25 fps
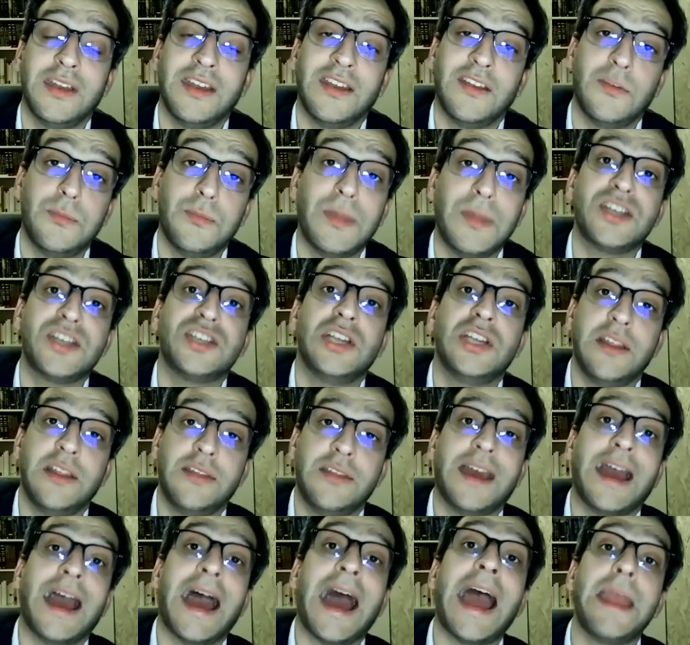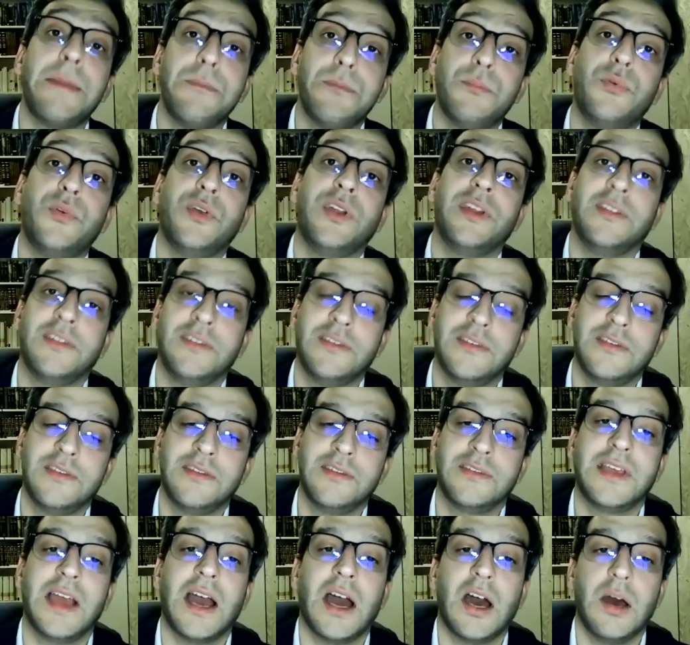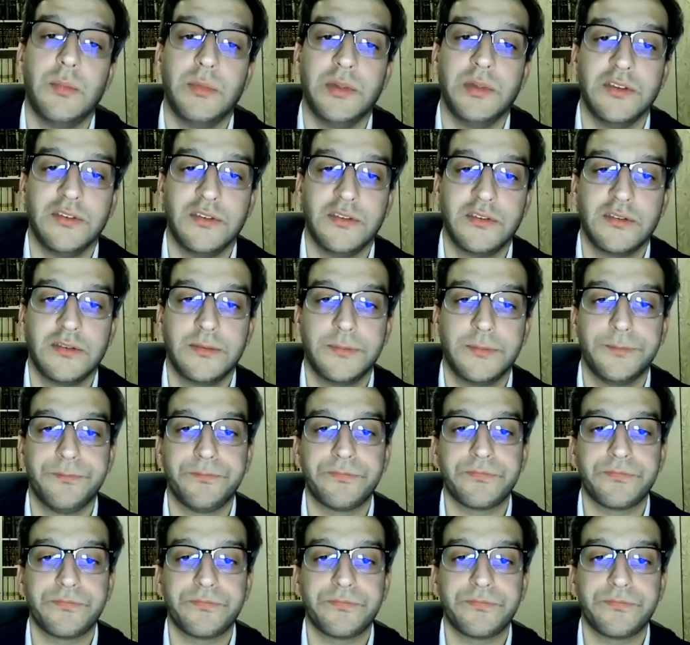and especially the high priest's garments.